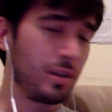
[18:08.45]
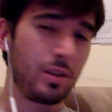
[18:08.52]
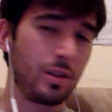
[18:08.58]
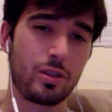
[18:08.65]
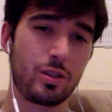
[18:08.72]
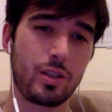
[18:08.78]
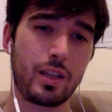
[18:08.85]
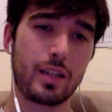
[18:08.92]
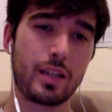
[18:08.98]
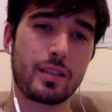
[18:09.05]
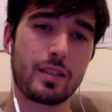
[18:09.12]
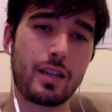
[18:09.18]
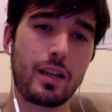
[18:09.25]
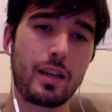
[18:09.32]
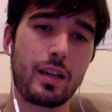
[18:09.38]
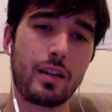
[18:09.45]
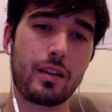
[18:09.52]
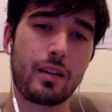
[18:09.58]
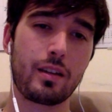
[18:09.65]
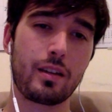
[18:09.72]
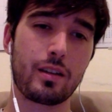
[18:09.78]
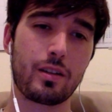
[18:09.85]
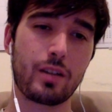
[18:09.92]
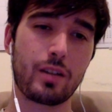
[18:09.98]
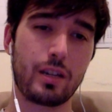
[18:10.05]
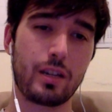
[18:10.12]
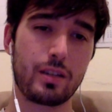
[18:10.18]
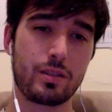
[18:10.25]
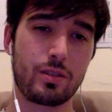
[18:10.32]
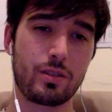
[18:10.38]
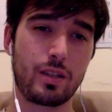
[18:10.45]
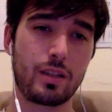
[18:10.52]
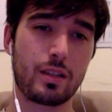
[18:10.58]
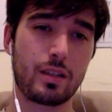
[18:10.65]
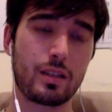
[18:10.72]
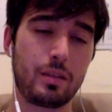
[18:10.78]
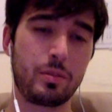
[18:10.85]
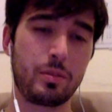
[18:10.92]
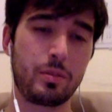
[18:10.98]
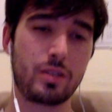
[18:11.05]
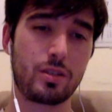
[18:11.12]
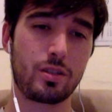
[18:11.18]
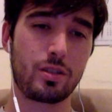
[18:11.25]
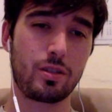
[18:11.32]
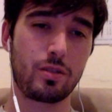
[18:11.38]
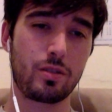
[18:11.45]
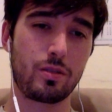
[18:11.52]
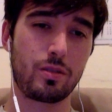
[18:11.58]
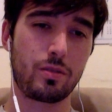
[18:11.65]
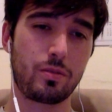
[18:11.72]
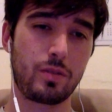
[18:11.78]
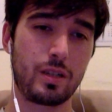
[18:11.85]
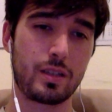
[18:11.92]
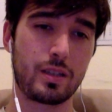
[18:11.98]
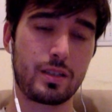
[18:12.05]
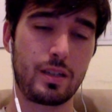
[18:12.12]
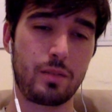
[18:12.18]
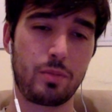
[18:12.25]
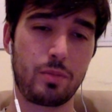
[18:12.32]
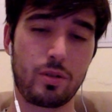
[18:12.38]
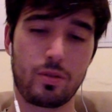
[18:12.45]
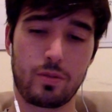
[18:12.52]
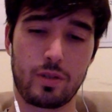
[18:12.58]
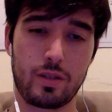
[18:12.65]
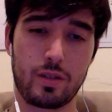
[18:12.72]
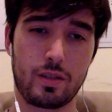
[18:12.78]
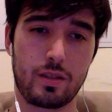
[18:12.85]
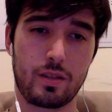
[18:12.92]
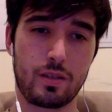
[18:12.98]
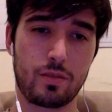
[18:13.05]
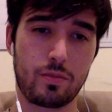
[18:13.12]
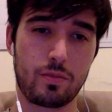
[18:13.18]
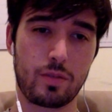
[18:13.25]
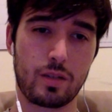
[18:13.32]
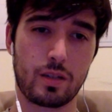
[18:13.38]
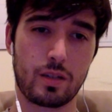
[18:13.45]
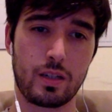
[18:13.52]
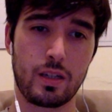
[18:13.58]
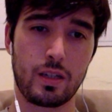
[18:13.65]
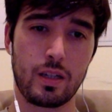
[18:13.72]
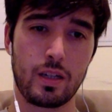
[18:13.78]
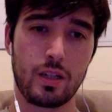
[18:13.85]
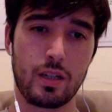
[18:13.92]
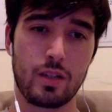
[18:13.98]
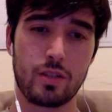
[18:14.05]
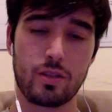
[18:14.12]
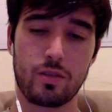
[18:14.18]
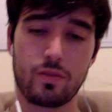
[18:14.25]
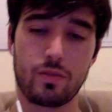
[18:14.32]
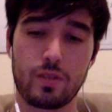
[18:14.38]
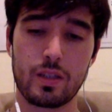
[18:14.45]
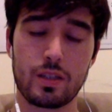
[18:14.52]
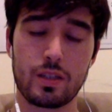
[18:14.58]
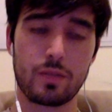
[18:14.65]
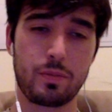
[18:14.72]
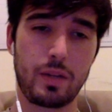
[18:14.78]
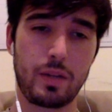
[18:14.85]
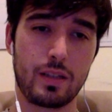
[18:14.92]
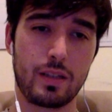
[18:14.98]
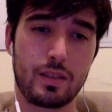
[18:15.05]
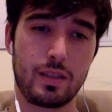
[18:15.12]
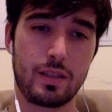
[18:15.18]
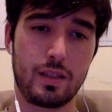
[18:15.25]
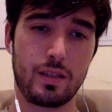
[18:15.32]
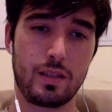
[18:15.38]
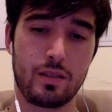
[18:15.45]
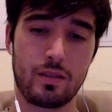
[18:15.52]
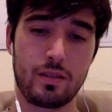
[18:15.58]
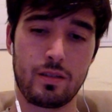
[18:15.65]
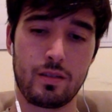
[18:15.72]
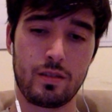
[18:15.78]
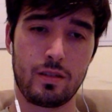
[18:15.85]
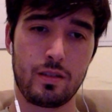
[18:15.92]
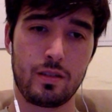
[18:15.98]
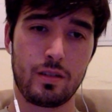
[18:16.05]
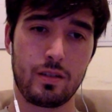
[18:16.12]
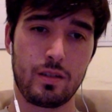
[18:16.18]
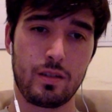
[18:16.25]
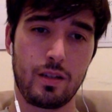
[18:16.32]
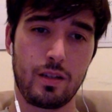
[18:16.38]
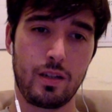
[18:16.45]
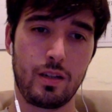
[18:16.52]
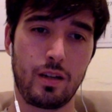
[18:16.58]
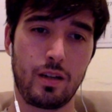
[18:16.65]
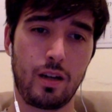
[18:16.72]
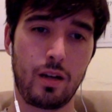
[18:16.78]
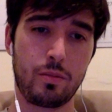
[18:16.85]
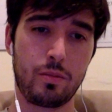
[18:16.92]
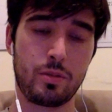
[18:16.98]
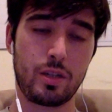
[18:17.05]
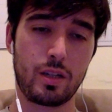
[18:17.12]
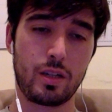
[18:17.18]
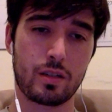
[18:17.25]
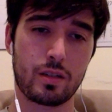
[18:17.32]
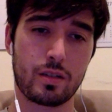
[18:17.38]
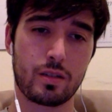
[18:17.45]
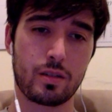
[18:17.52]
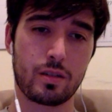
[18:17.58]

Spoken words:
So like say, okay, so like let me just show one example where this doesn't work. So if we just pass in an object,